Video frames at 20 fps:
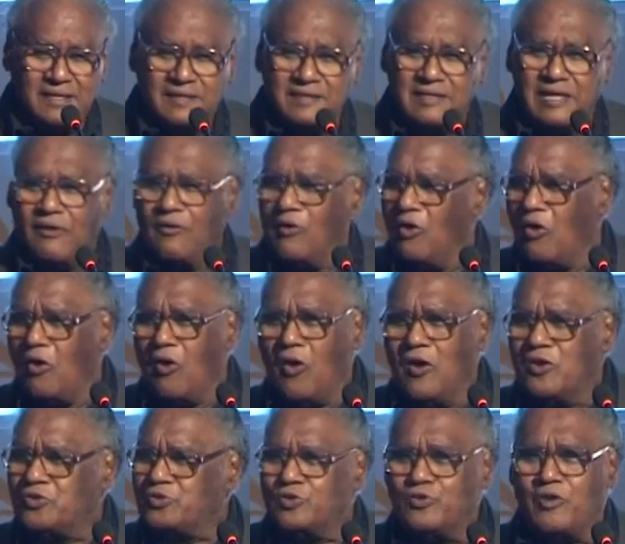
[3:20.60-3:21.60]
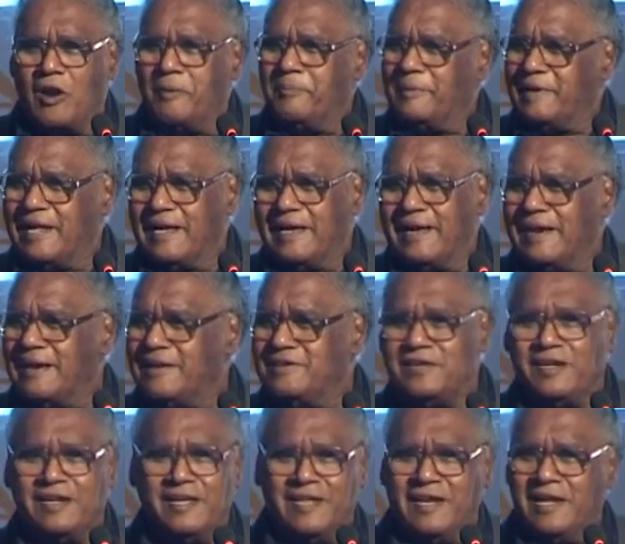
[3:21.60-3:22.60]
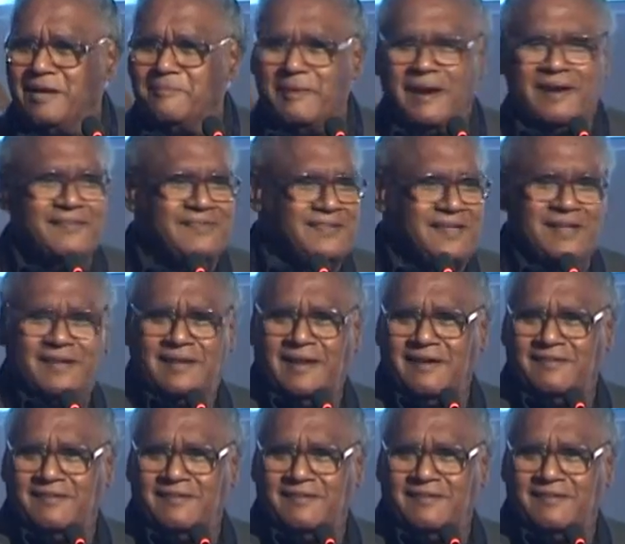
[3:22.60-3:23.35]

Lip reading: They all should not be taking engineering, medicine,